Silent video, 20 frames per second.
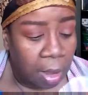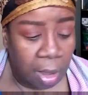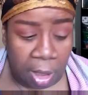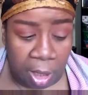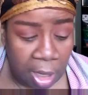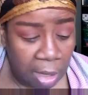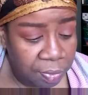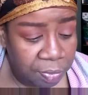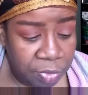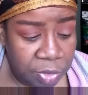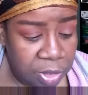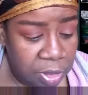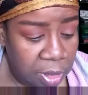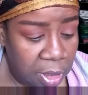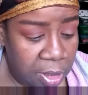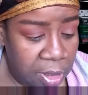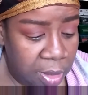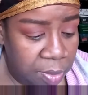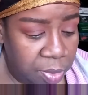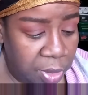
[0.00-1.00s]
every
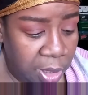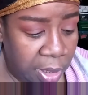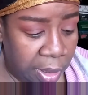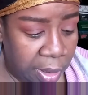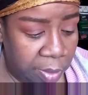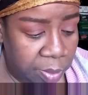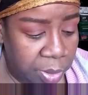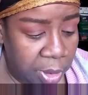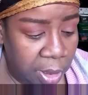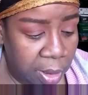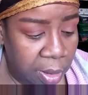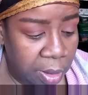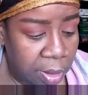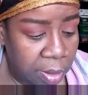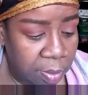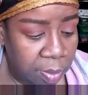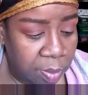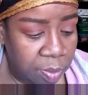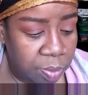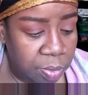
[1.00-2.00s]
Sunday, baby.
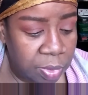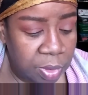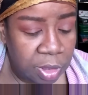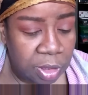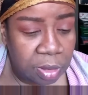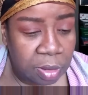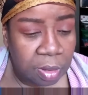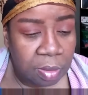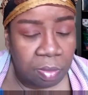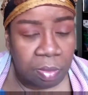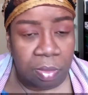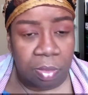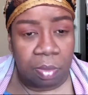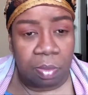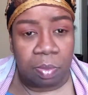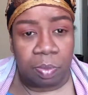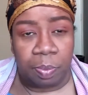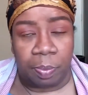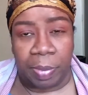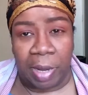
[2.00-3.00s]

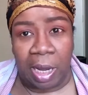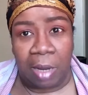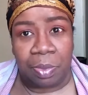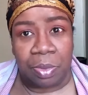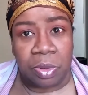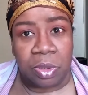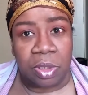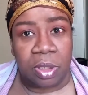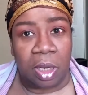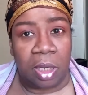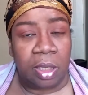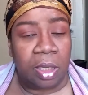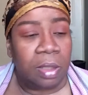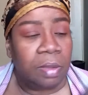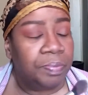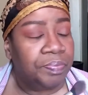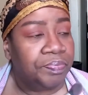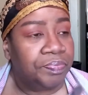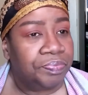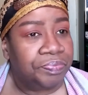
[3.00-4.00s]
Bible study,